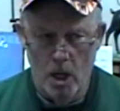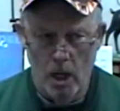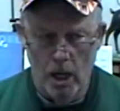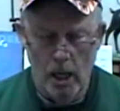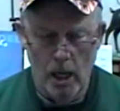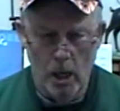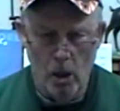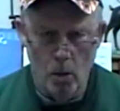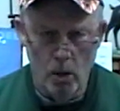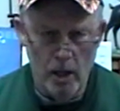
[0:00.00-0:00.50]

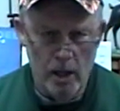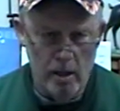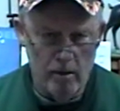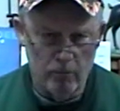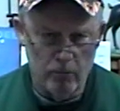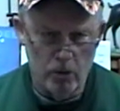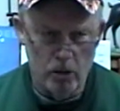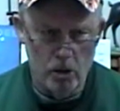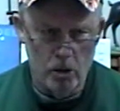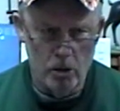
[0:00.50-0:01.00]

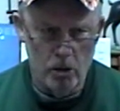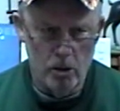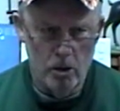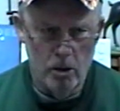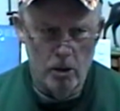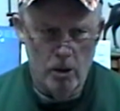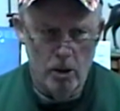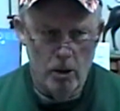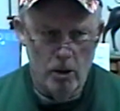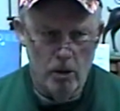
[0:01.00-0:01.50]
However,
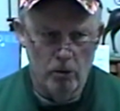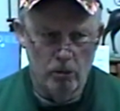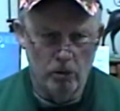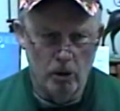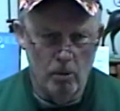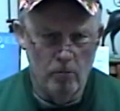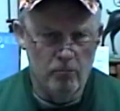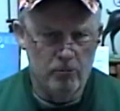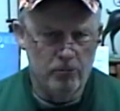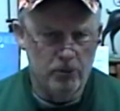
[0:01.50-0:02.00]

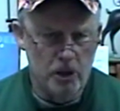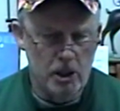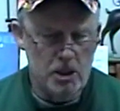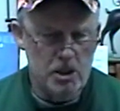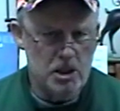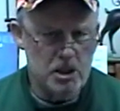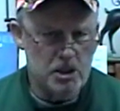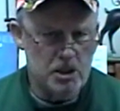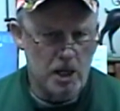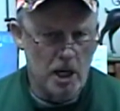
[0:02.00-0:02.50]
some
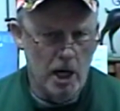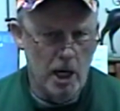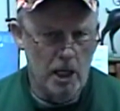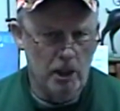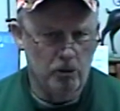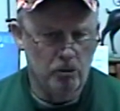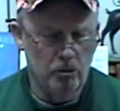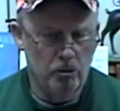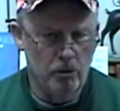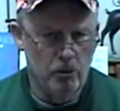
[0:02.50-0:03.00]

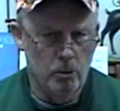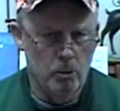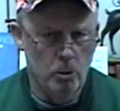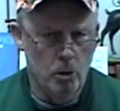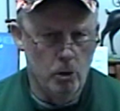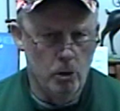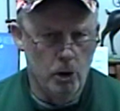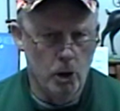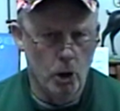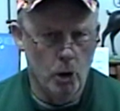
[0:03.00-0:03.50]
fungicides,
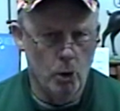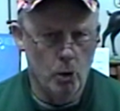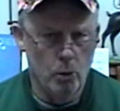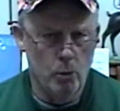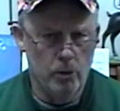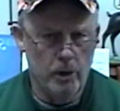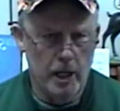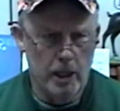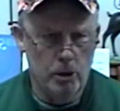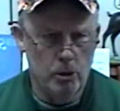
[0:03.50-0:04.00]
though
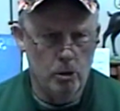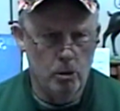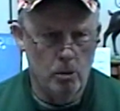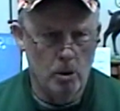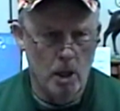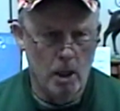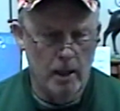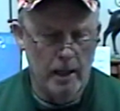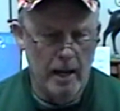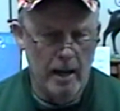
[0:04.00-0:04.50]
they do
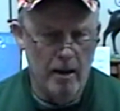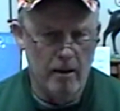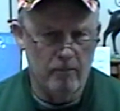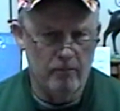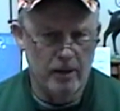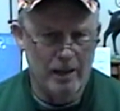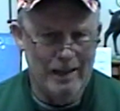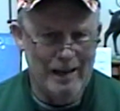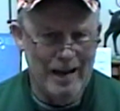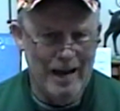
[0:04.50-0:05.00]
not have
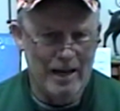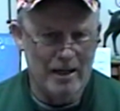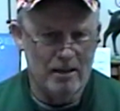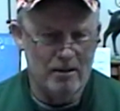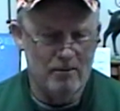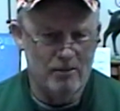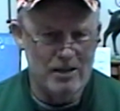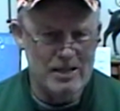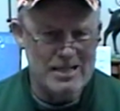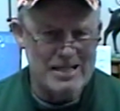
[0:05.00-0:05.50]
an
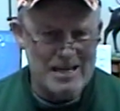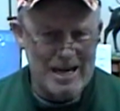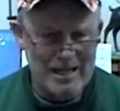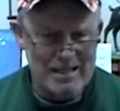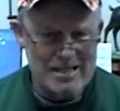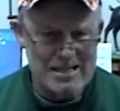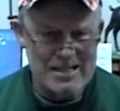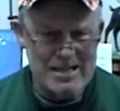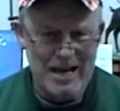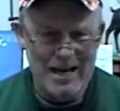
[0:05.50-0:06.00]
active
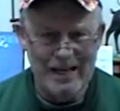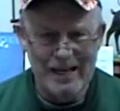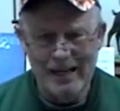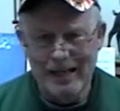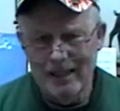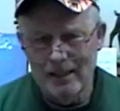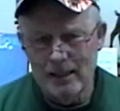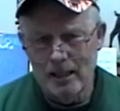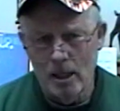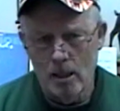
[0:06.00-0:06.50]
insecticide
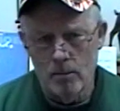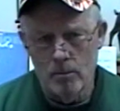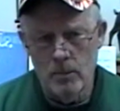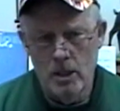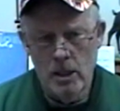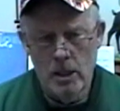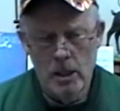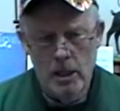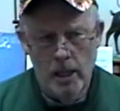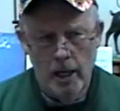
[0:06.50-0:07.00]
in them,
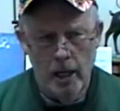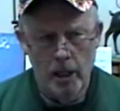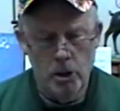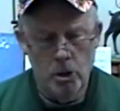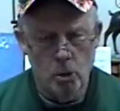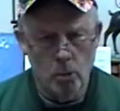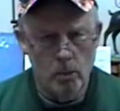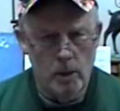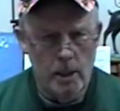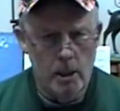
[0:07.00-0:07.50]
and
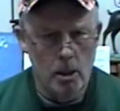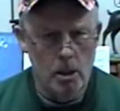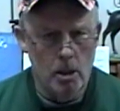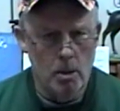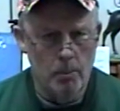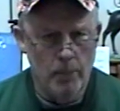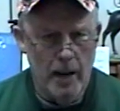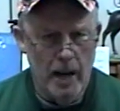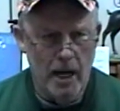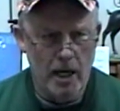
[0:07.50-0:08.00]
you'll read on the
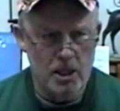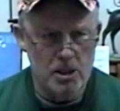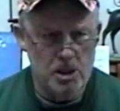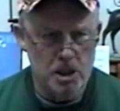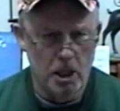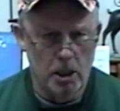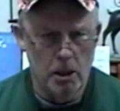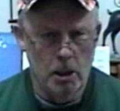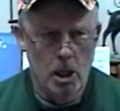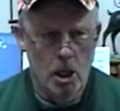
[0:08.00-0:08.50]

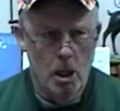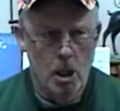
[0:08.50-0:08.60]
packaging,